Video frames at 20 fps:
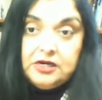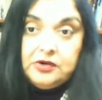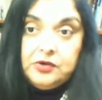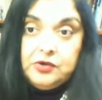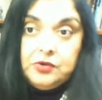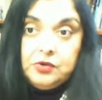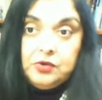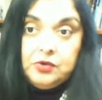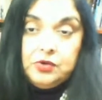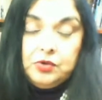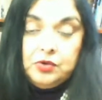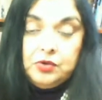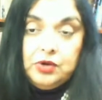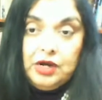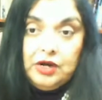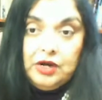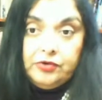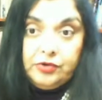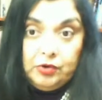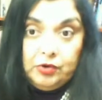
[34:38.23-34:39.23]
who
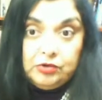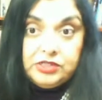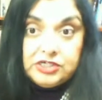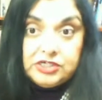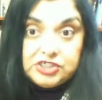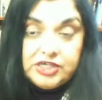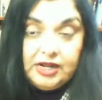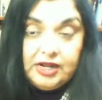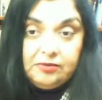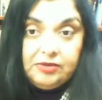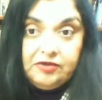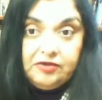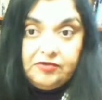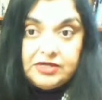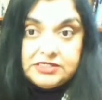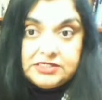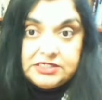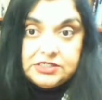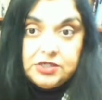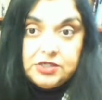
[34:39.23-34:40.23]
wrote the Shelby
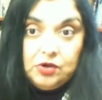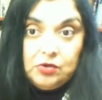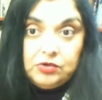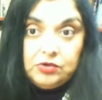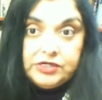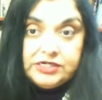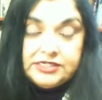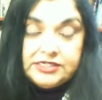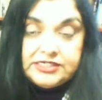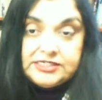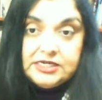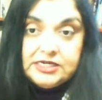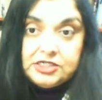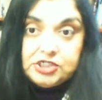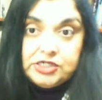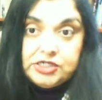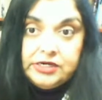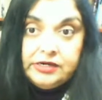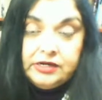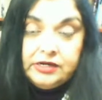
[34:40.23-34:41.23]
versus Holder
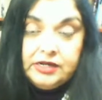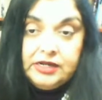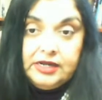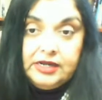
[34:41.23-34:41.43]
decision,